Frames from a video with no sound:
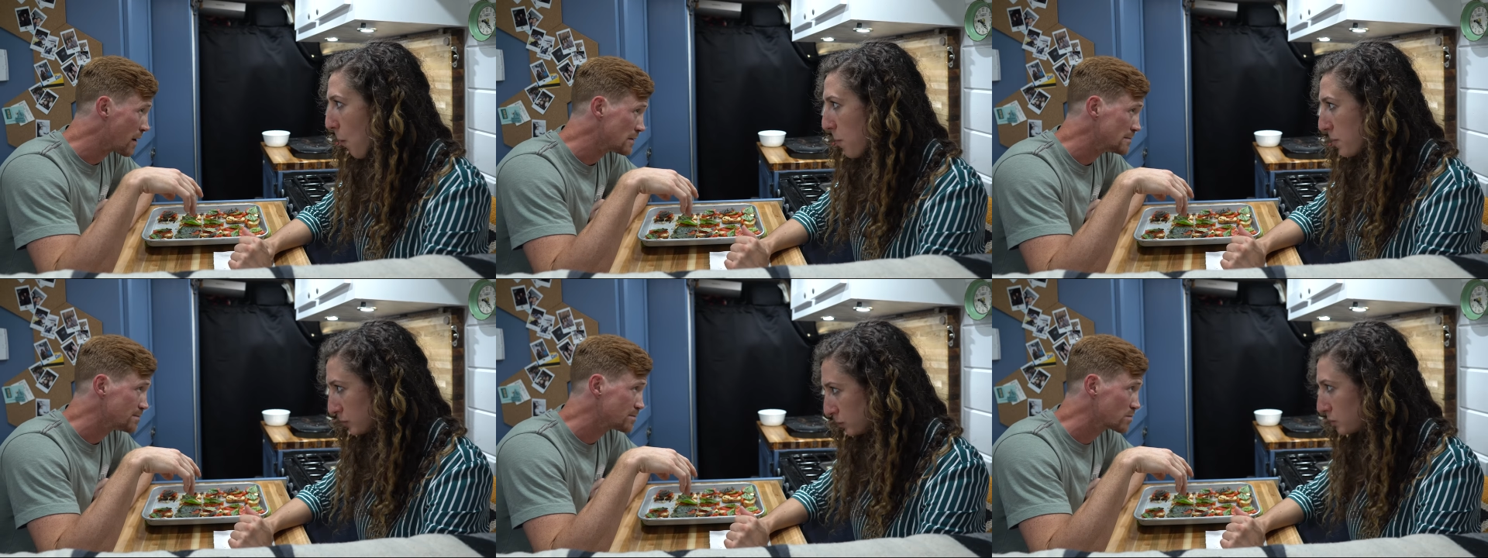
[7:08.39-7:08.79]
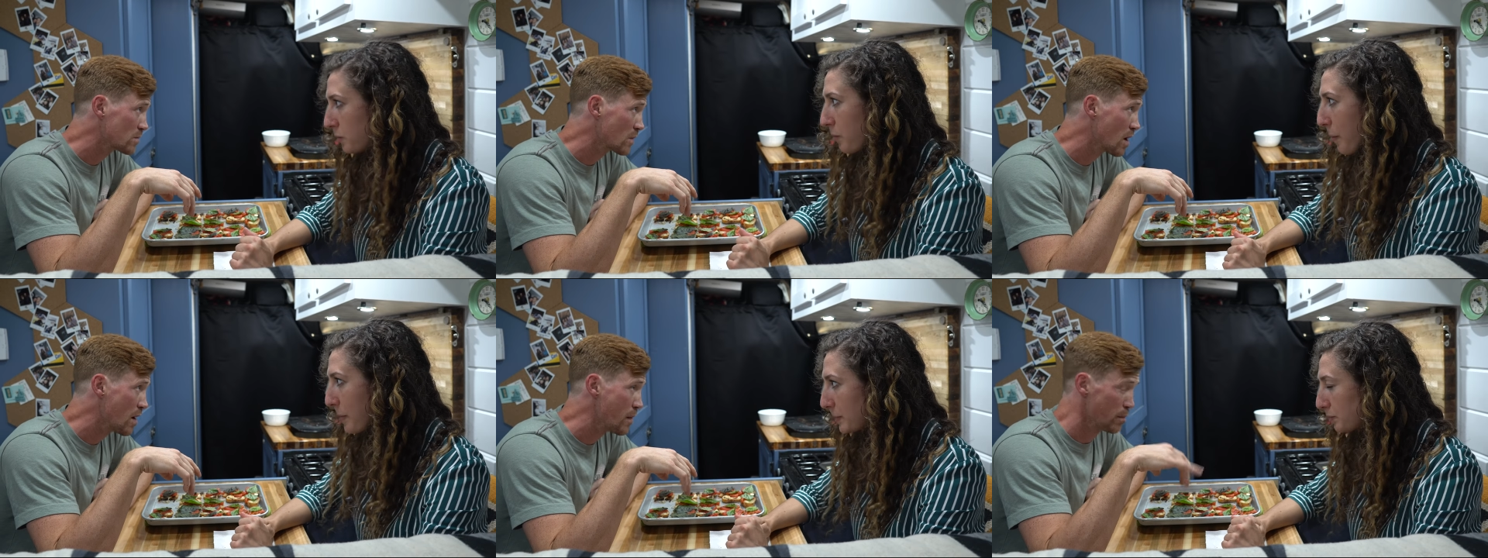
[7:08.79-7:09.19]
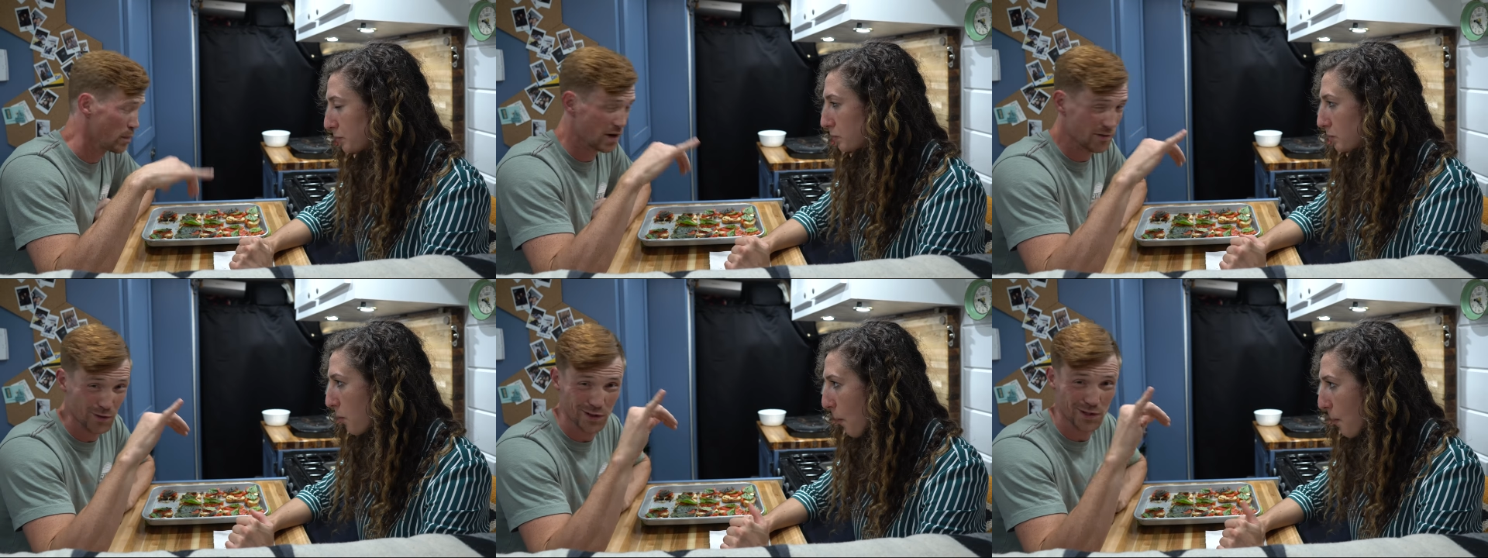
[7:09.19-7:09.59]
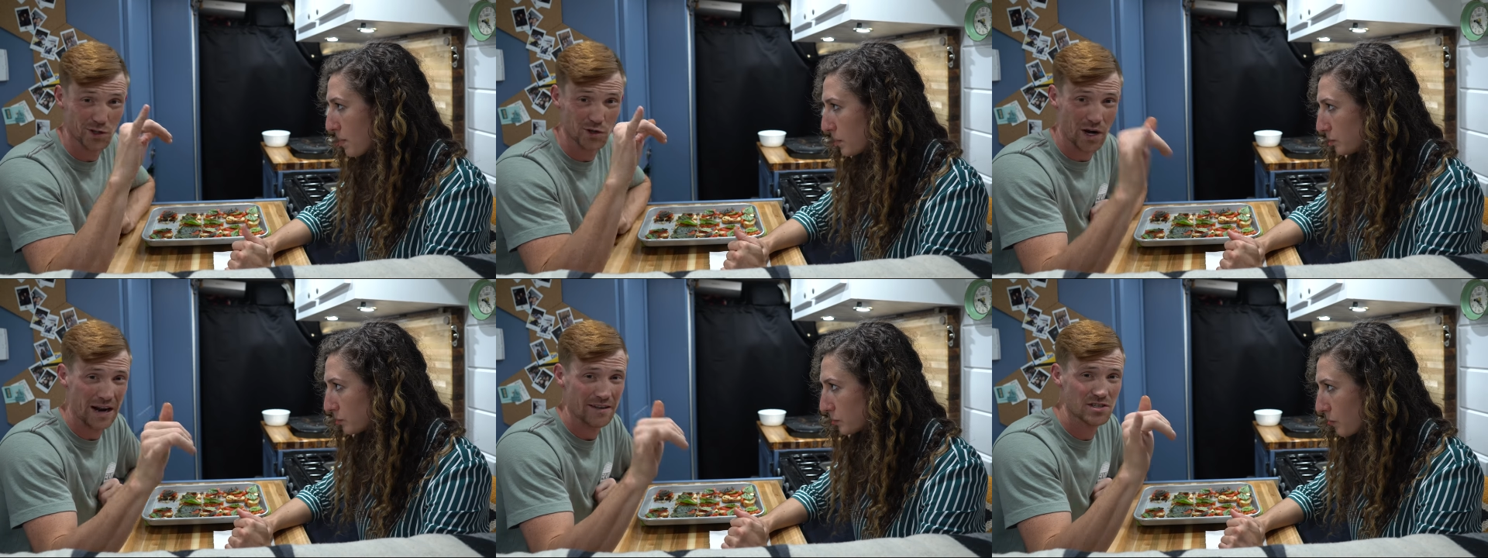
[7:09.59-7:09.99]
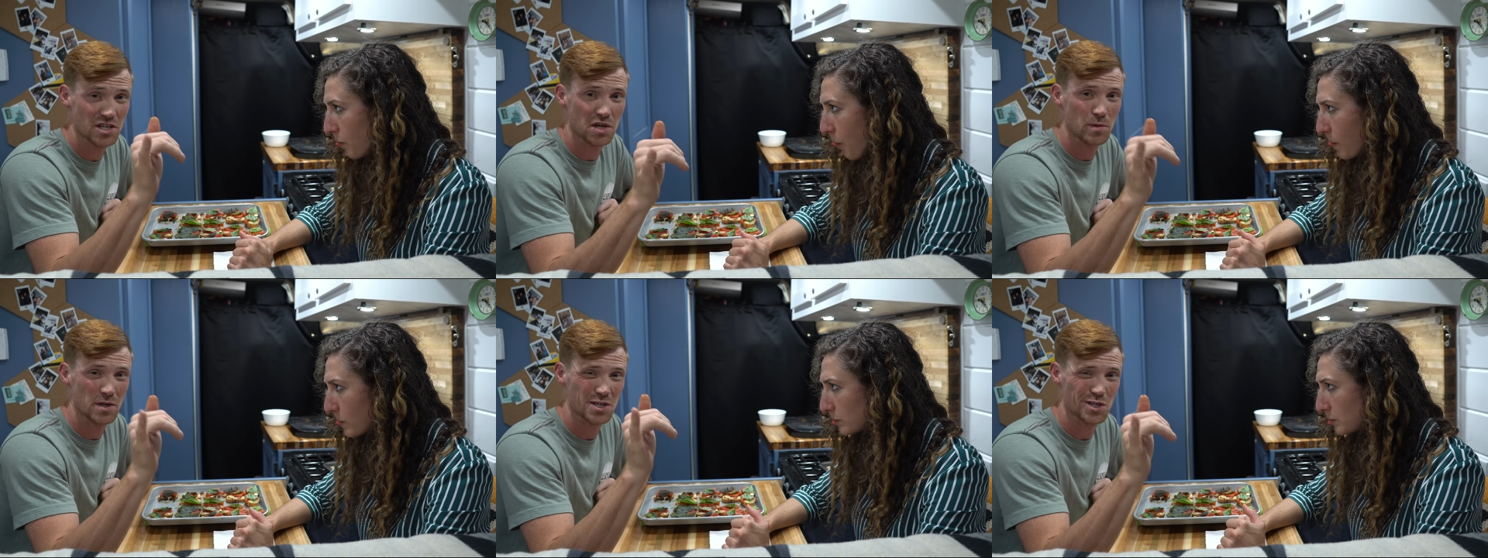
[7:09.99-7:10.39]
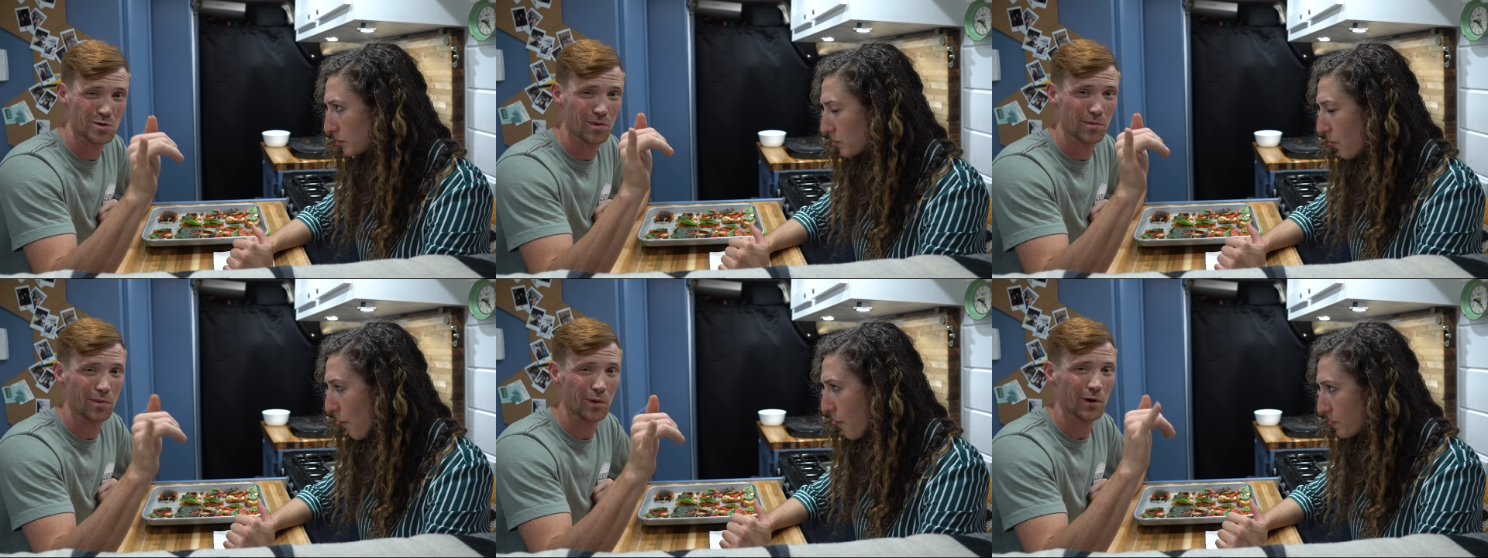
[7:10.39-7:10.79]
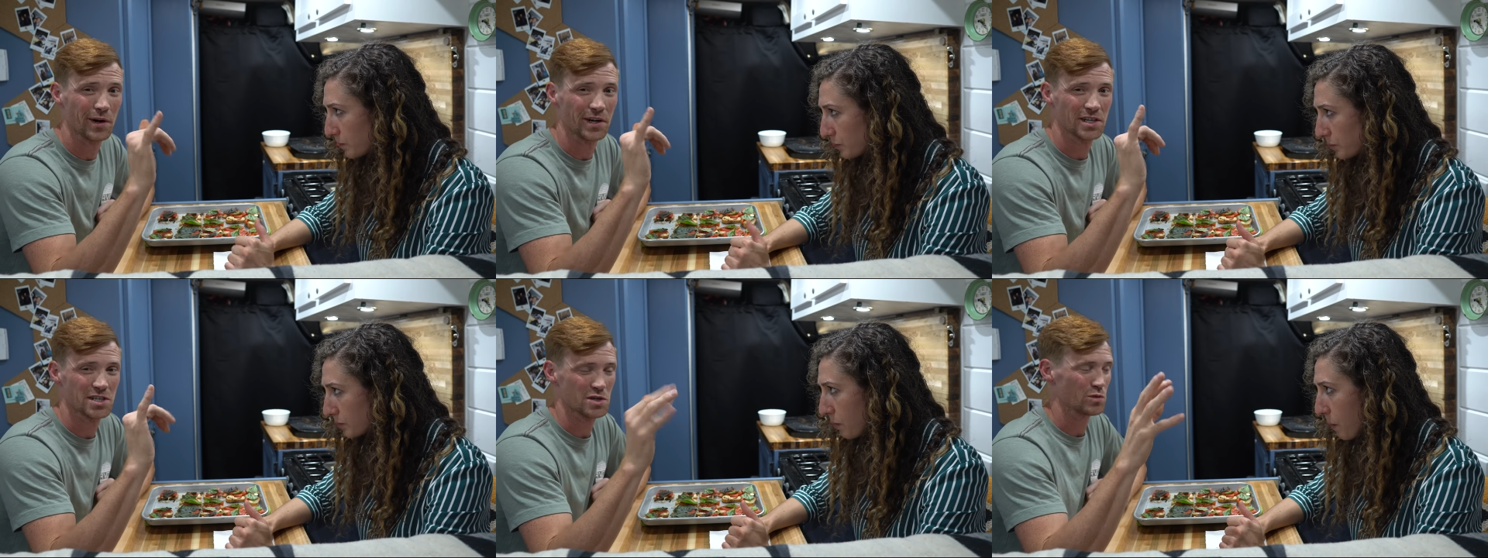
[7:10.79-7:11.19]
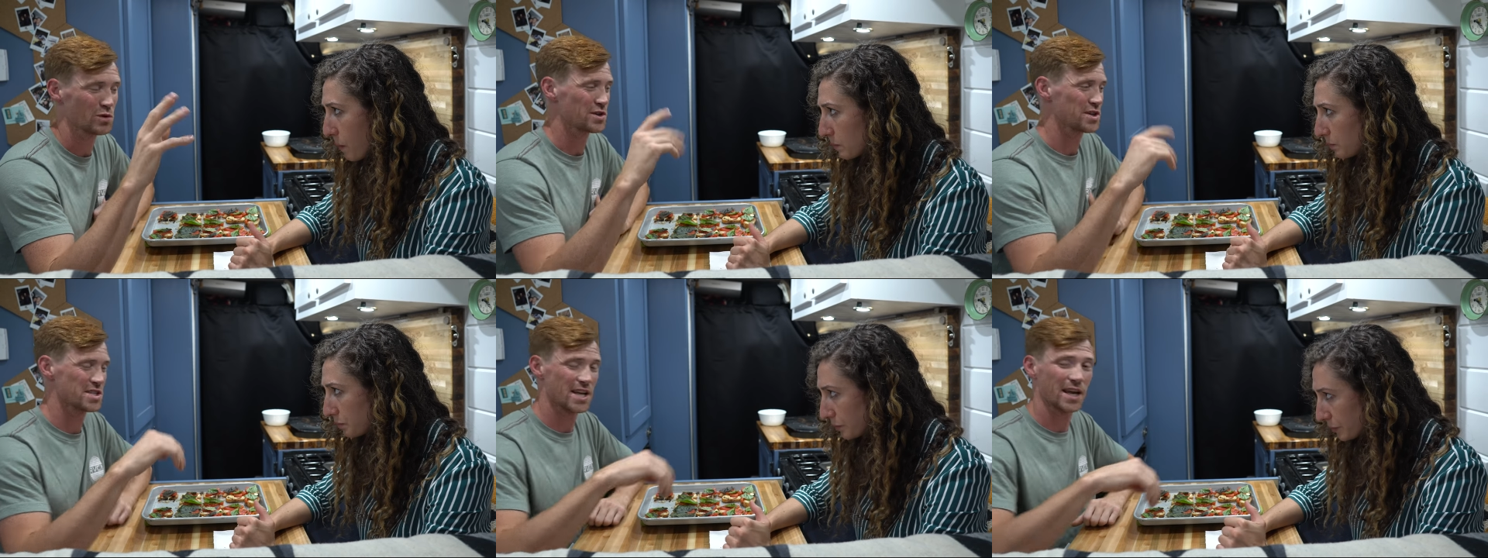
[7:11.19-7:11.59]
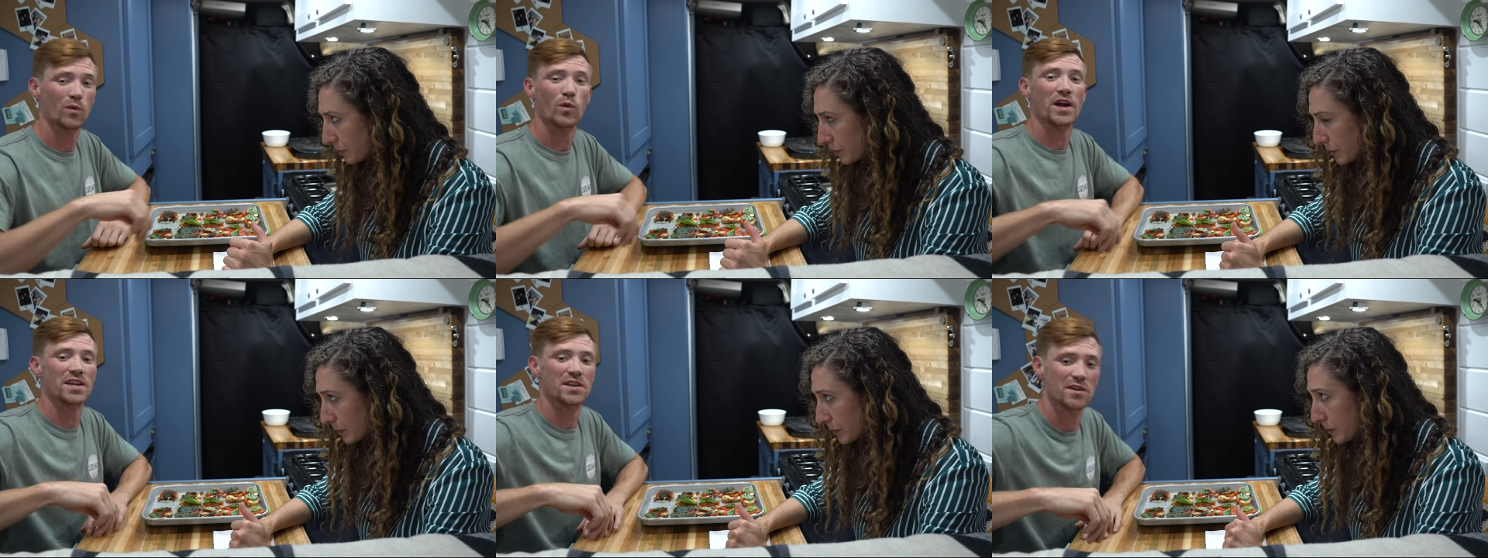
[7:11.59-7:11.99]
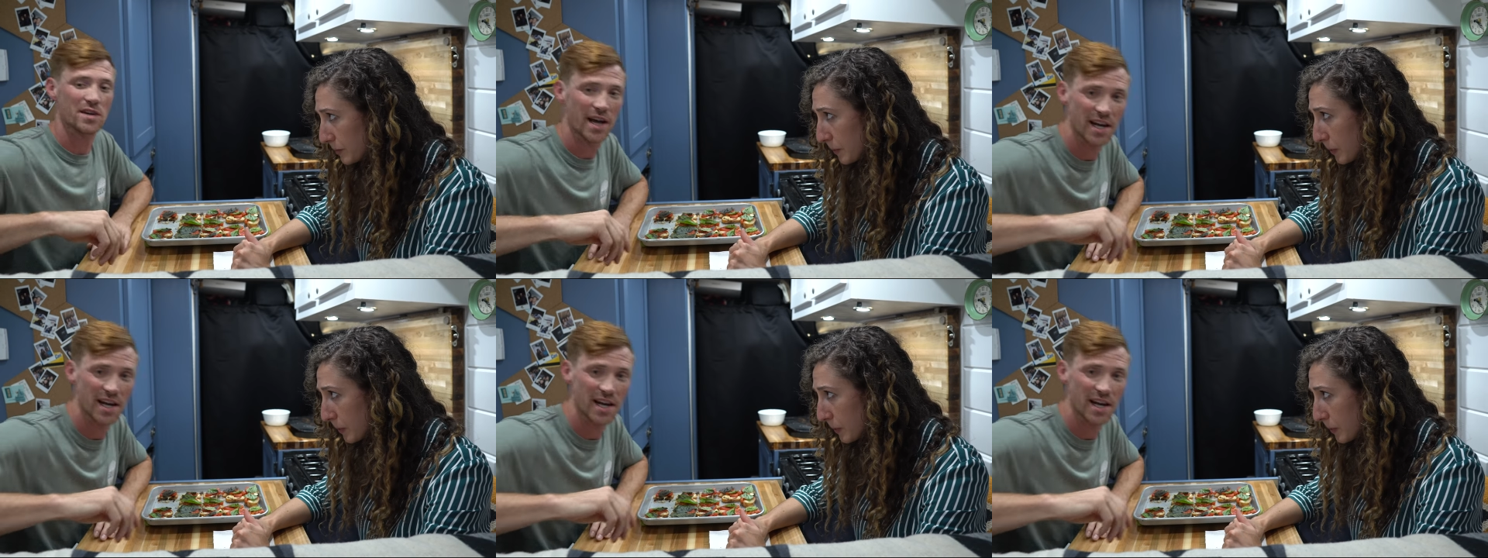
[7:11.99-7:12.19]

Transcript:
Speaker 1: Mm-hmm. But I feel like the drive is gonna be super boring, so we'll just like wake you